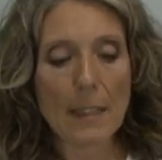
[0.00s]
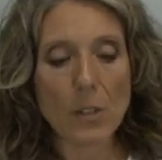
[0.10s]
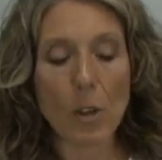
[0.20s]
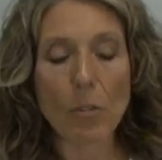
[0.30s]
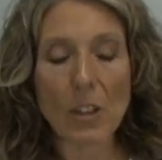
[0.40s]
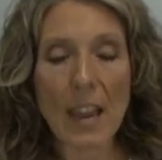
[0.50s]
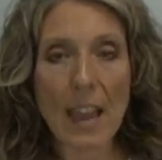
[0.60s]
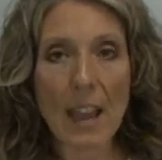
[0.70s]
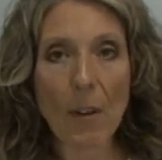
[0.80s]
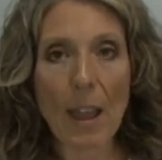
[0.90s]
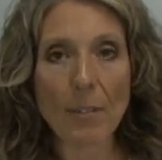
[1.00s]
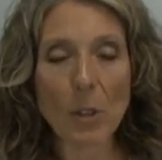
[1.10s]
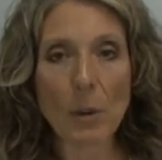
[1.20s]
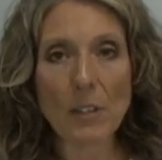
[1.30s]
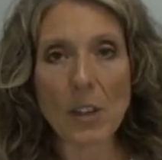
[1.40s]
That's all for now. Have
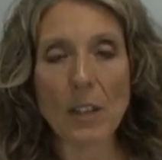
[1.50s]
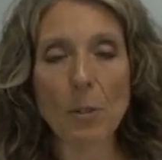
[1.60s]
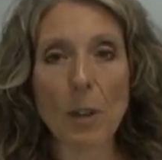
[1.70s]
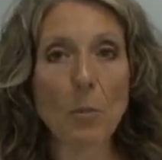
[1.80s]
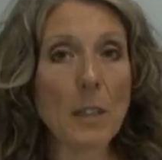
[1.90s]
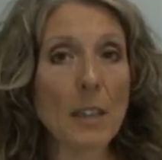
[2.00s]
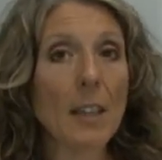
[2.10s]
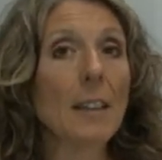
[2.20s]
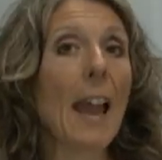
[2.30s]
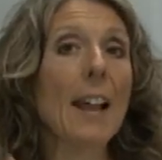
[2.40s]
a great day and a great weekend.